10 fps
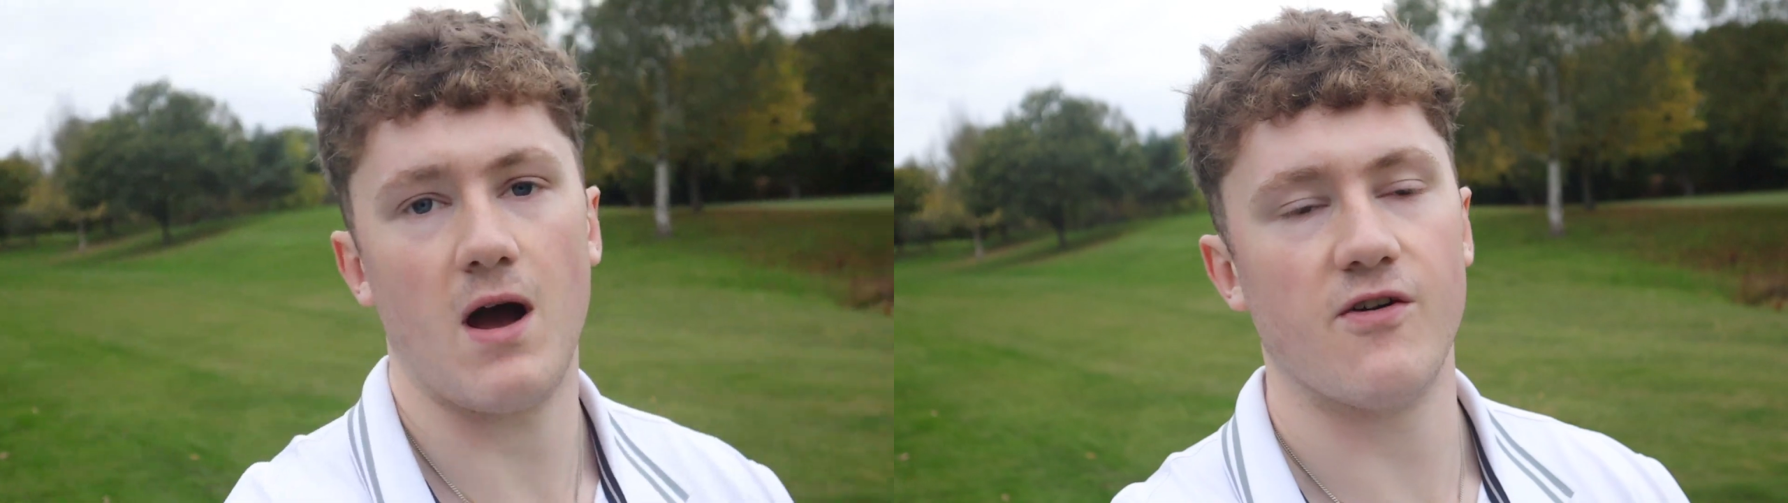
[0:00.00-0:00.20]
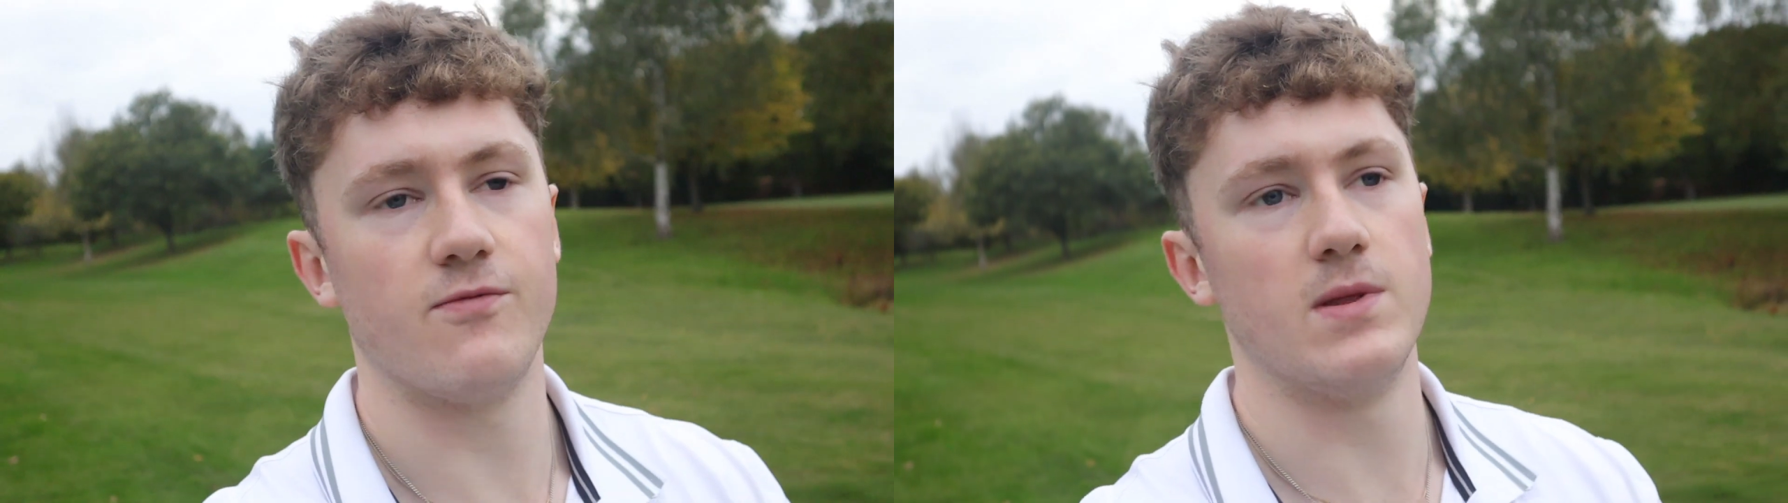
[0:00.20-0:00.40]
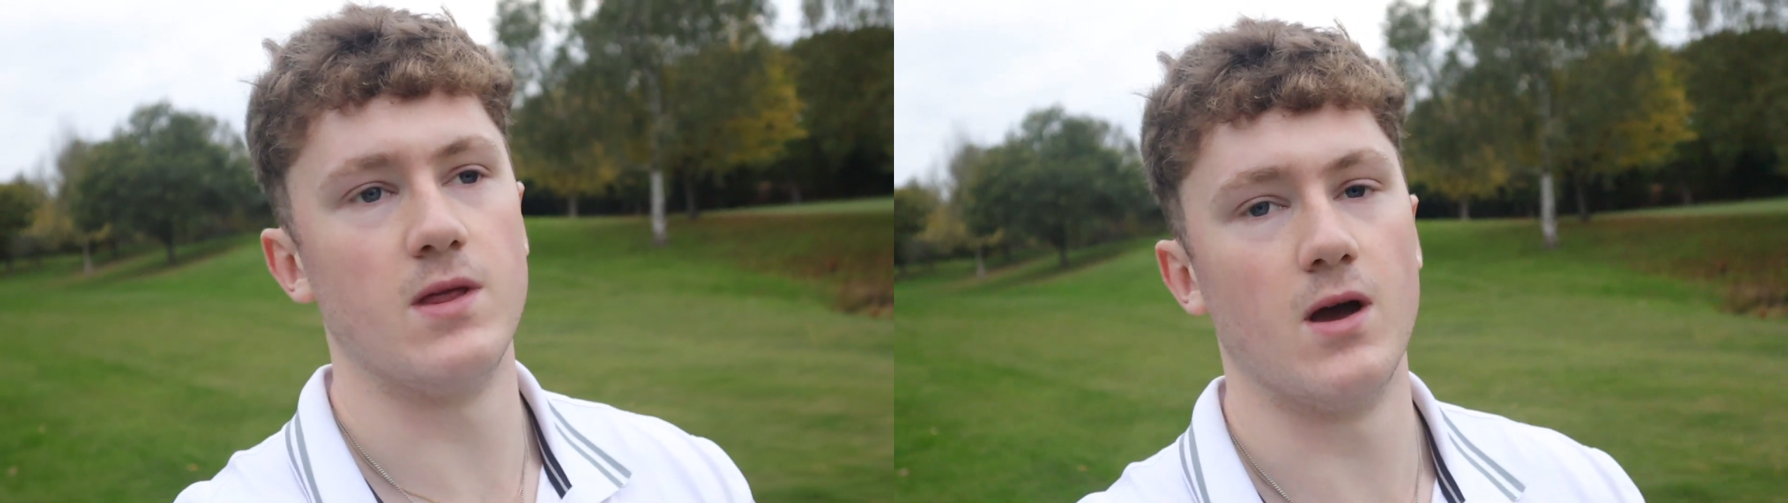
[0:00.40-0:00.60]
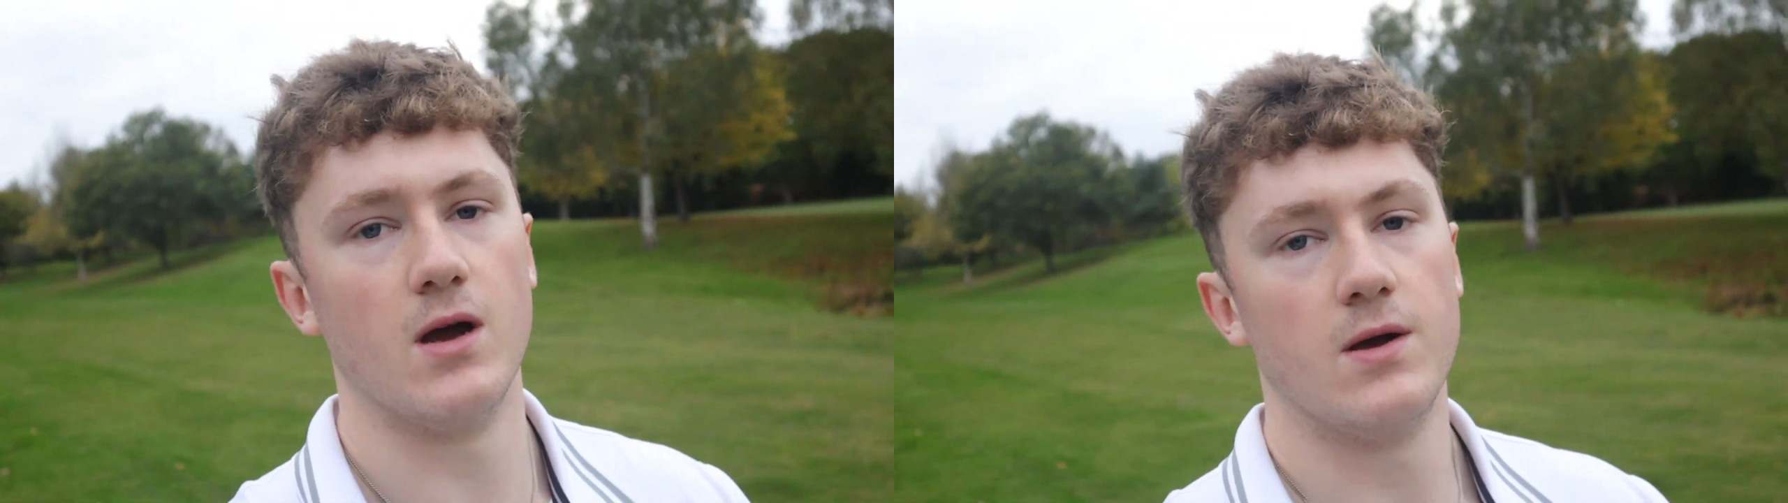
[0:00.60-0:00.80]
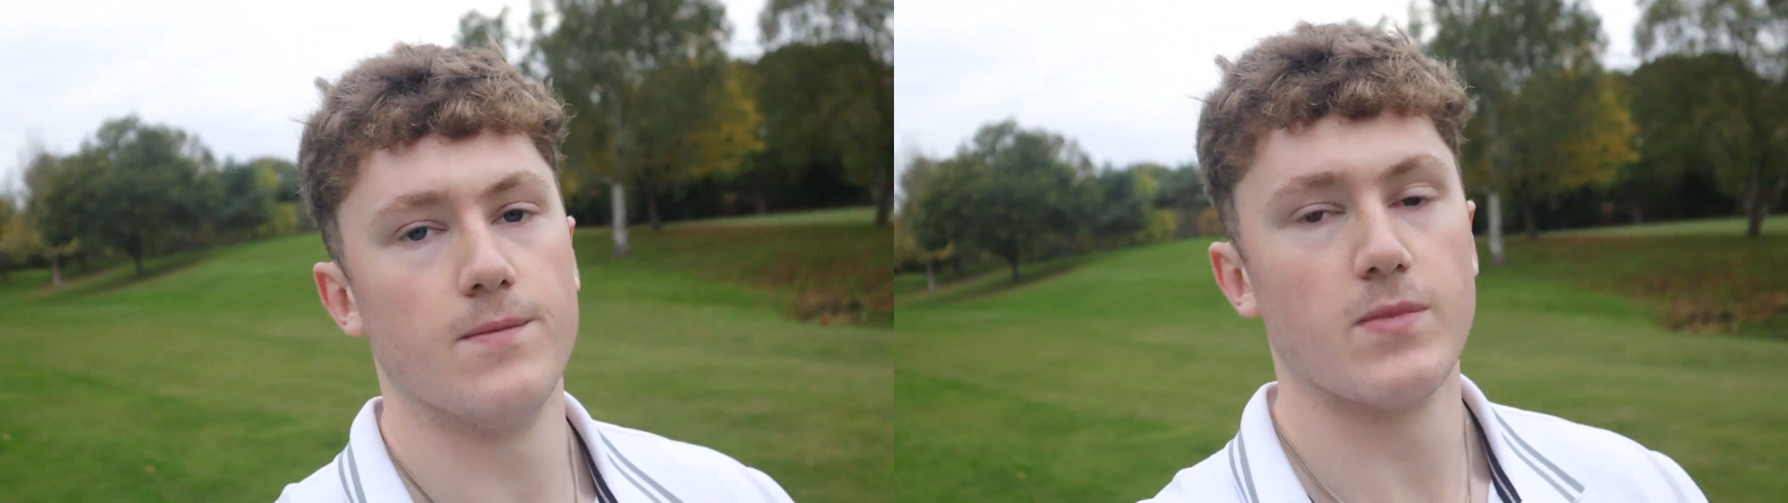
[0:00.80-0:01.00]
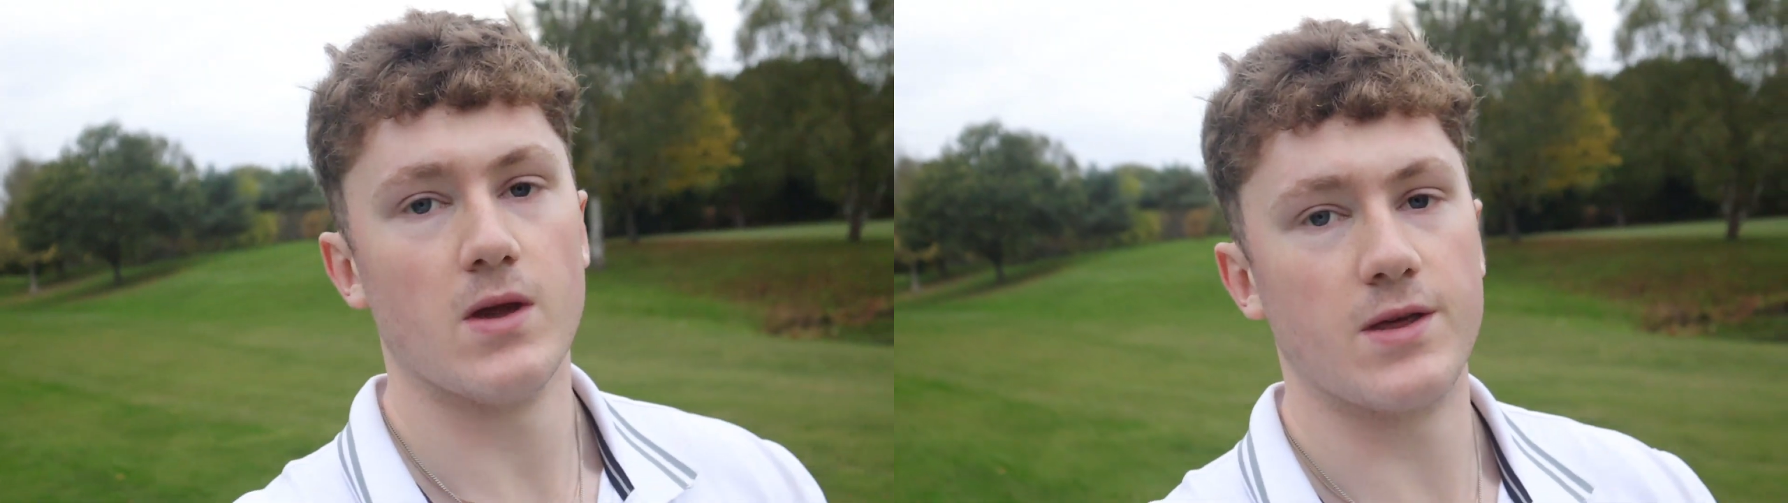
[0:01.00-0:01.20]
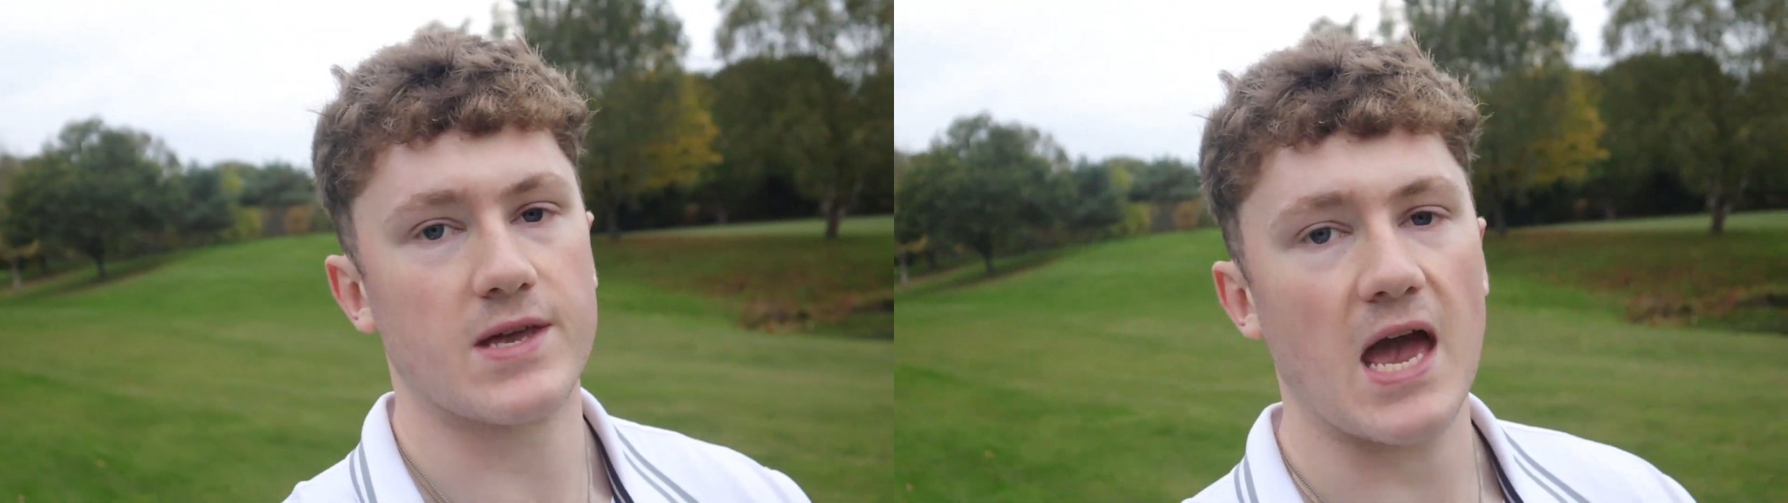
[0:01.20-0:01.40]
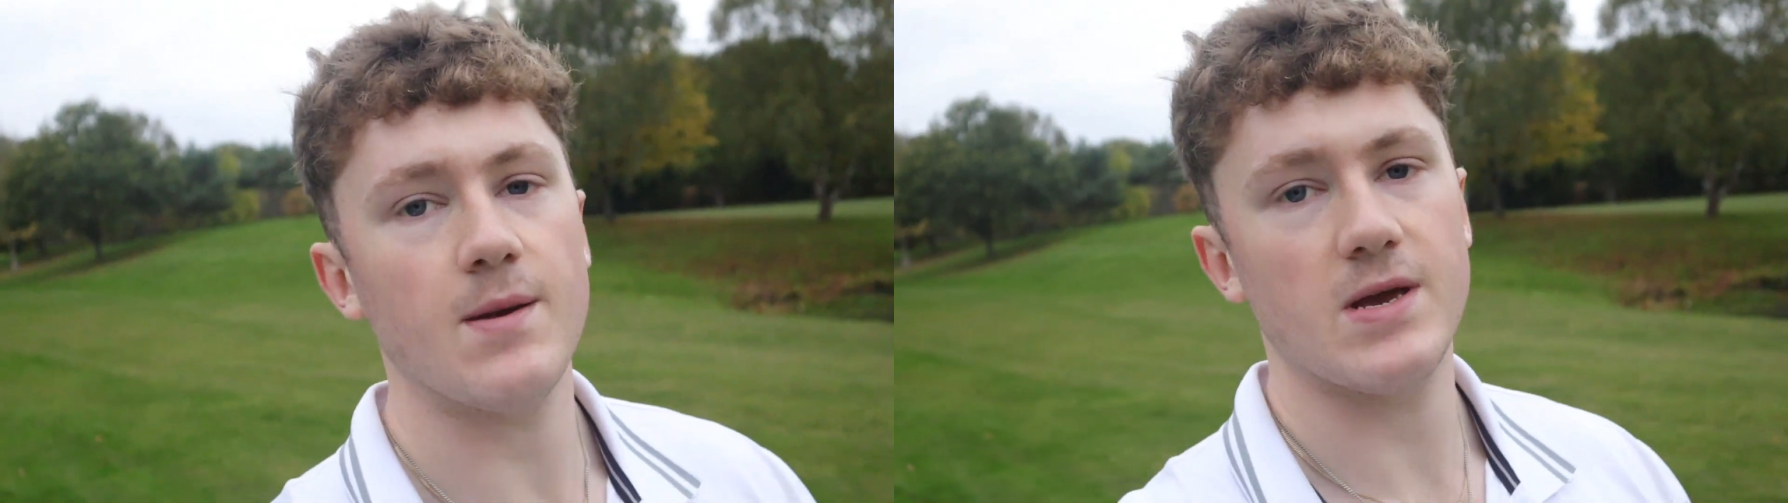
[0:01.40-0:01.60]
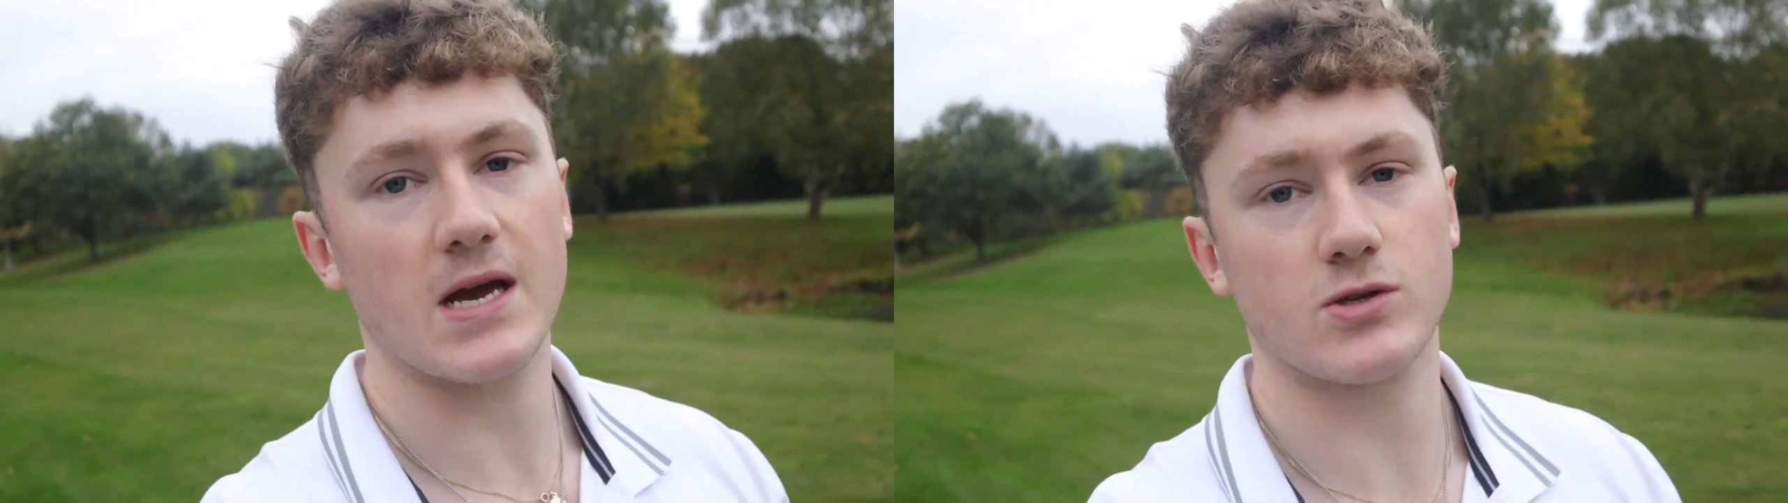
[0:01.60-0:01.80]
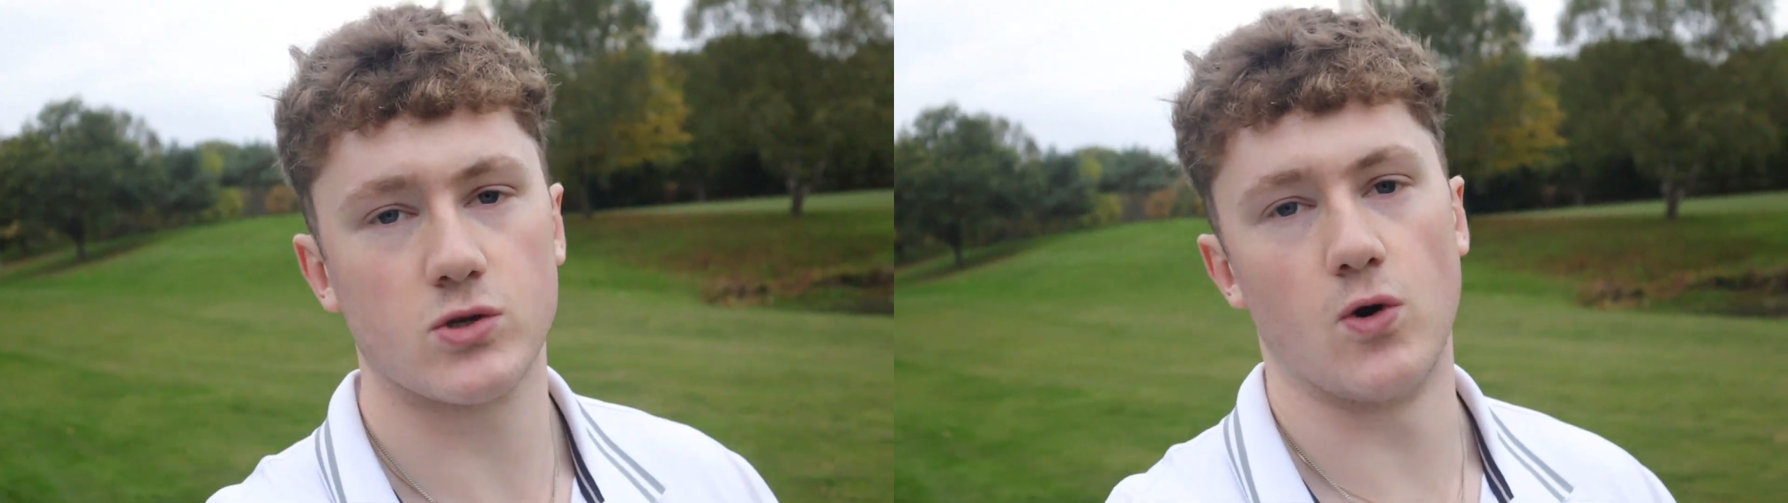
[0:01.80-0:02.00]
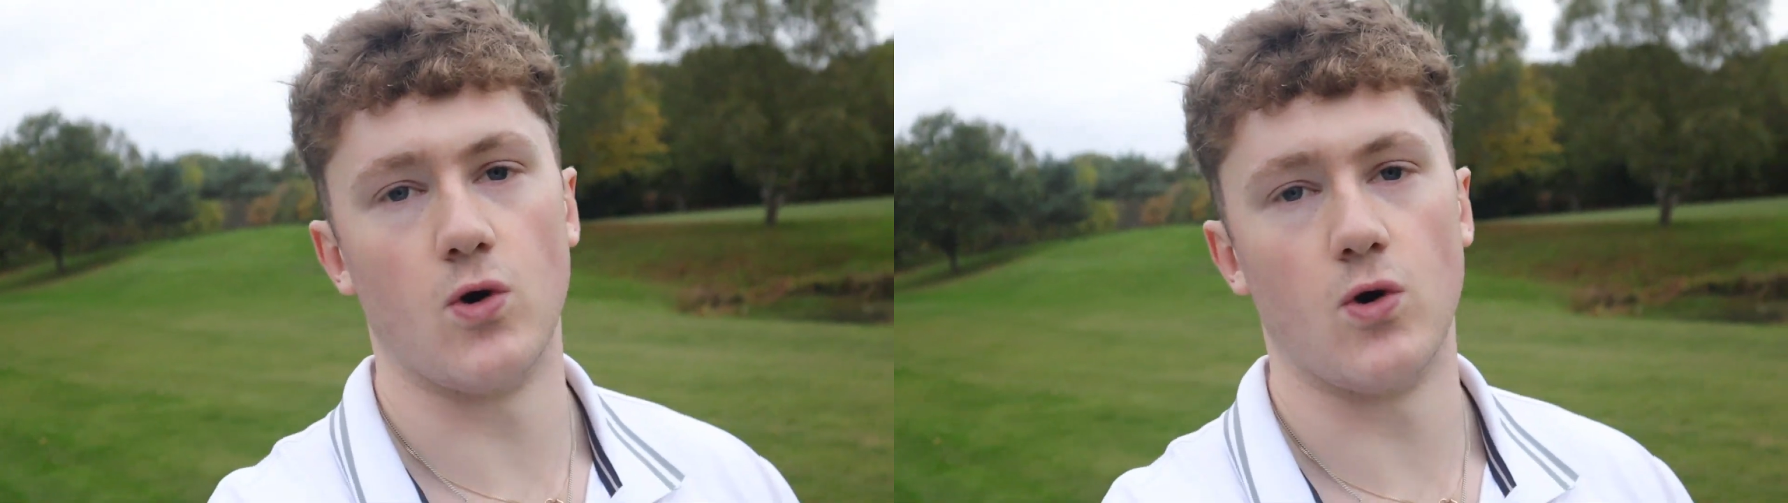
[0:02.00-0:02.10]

I have them in the KBS